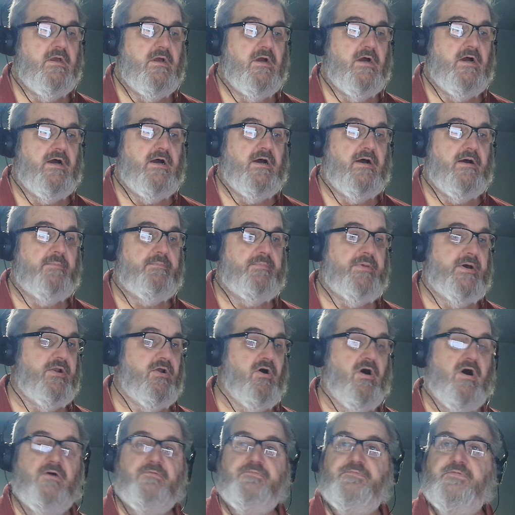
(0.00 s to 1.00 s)
uh, but
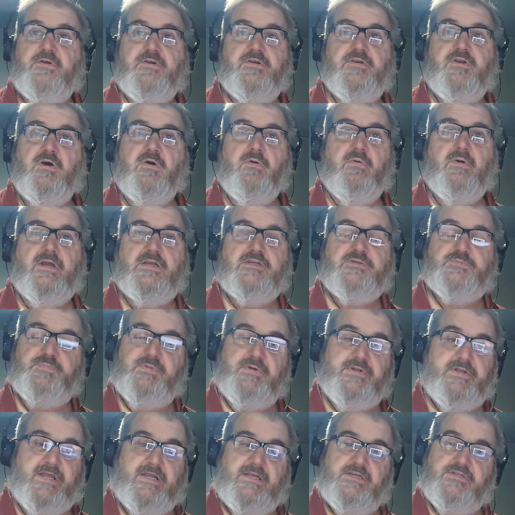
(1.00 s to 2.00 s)
offered no
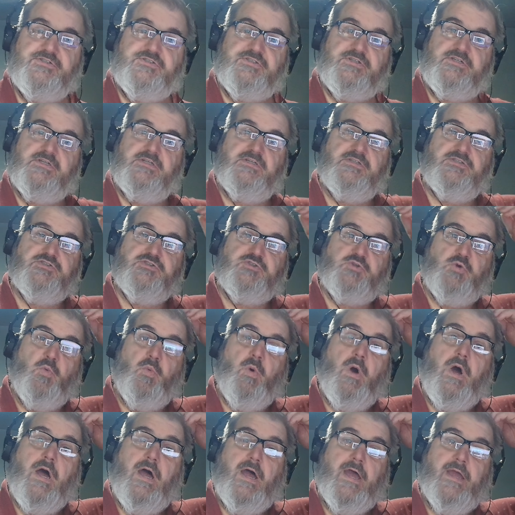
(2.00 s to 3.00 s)
explanation as to
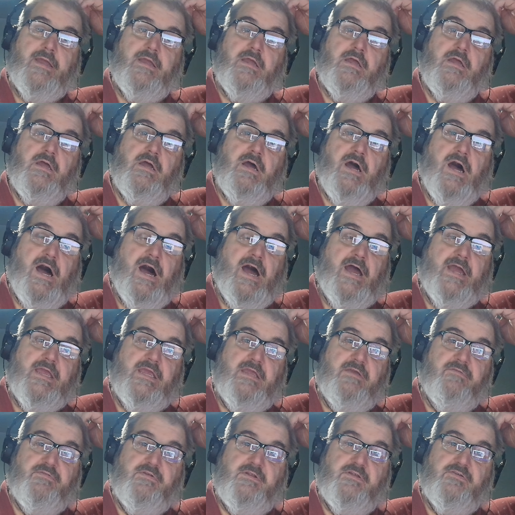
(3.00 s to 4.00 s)
why i
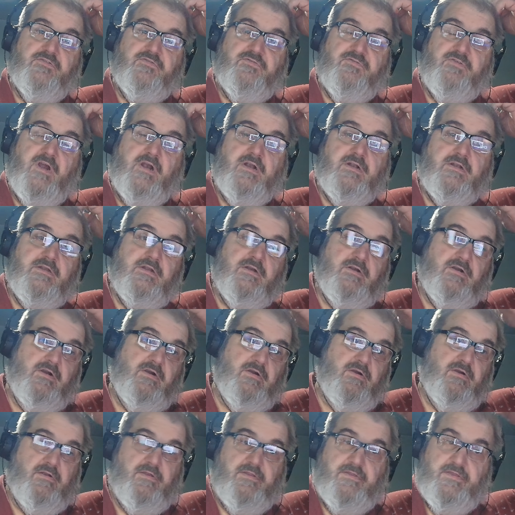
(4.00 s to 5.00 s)
even instructed
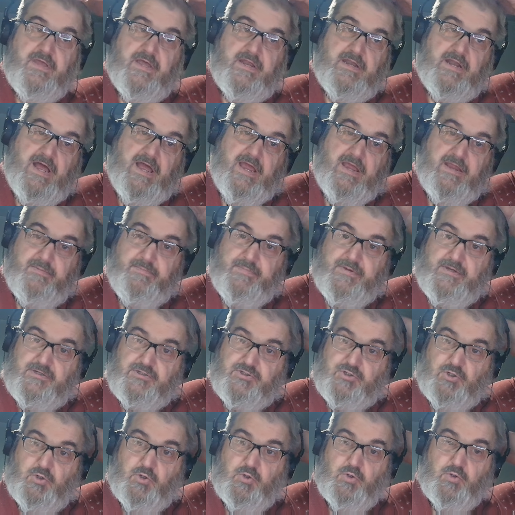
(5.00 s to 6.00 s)
her that i had been
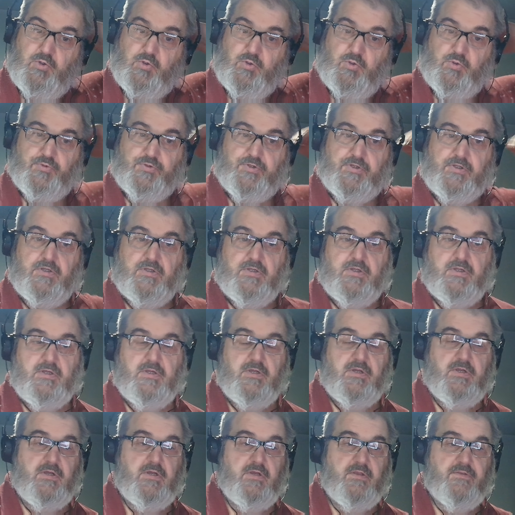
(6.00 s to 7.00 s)
told
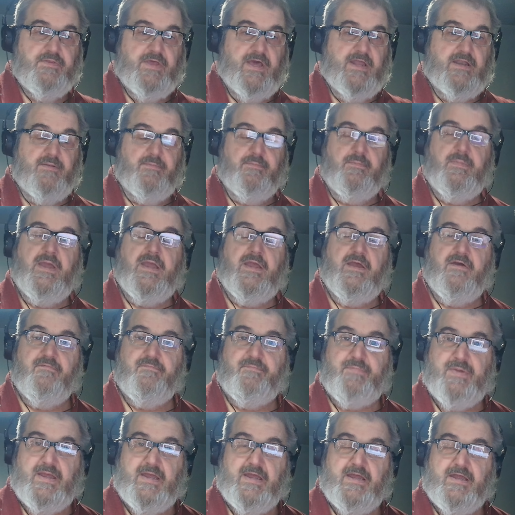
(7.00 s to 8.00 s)
that it may
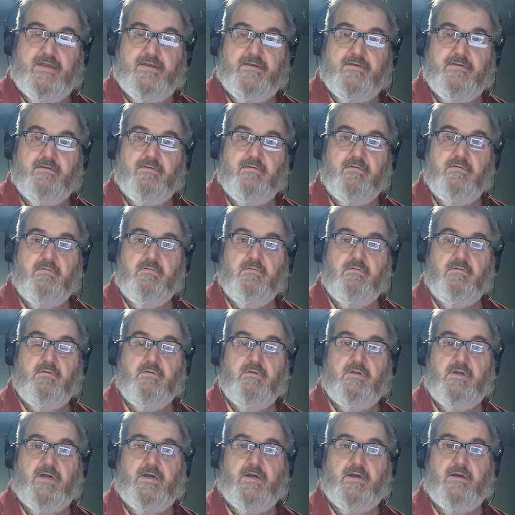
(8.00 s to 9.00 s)
have been
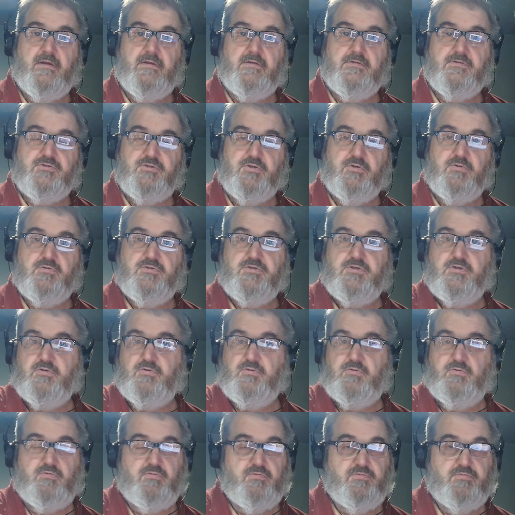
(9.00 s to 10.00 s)
uh, due
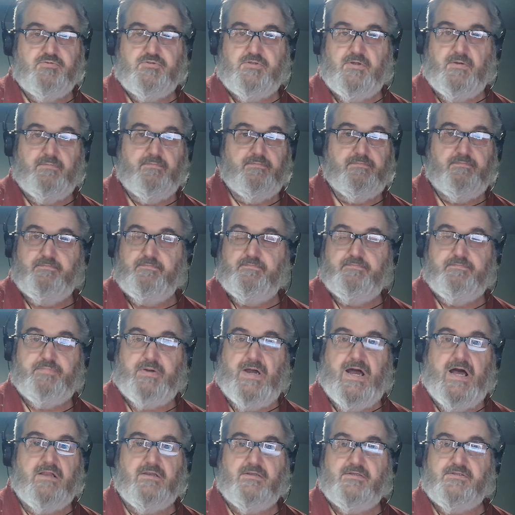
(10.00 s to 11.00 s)
to some
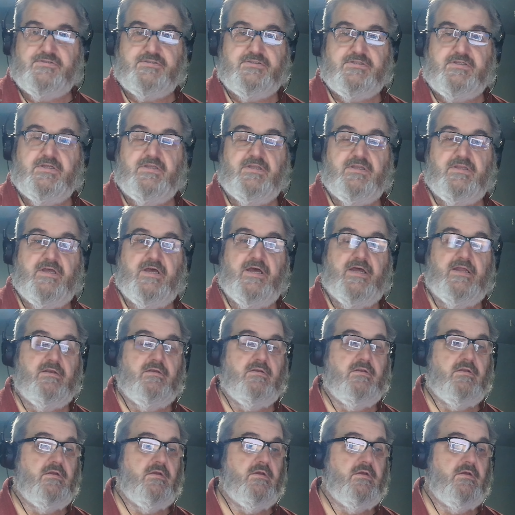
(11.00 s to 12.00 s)
policy that
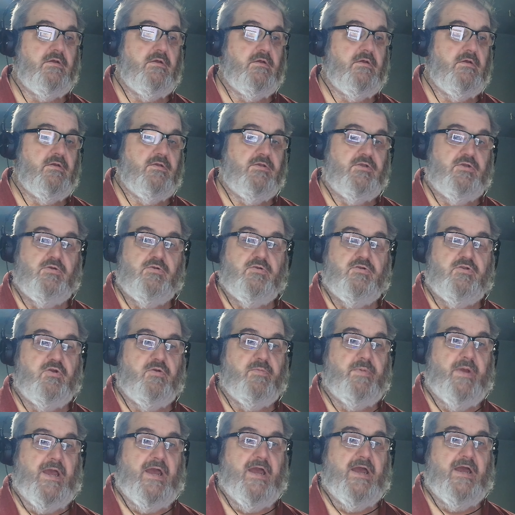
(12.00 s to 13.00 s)

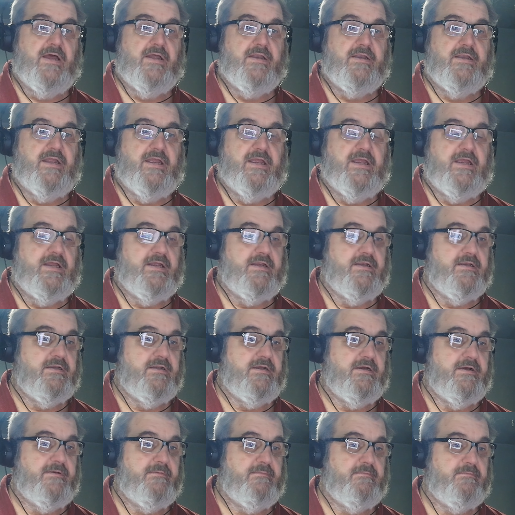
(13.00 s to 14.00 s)
YouTube had, and
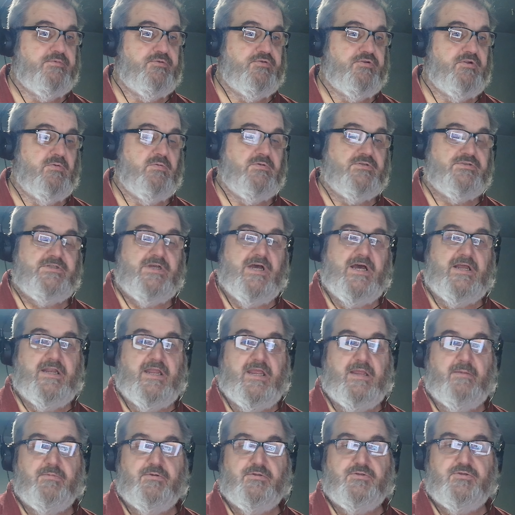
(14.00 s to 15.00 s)
um, she was not
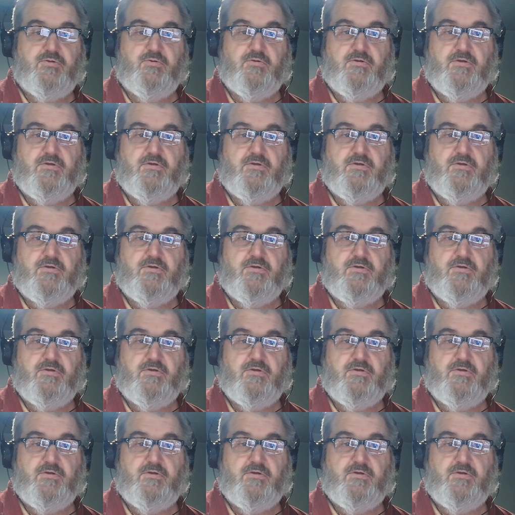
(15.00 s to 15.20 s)
able to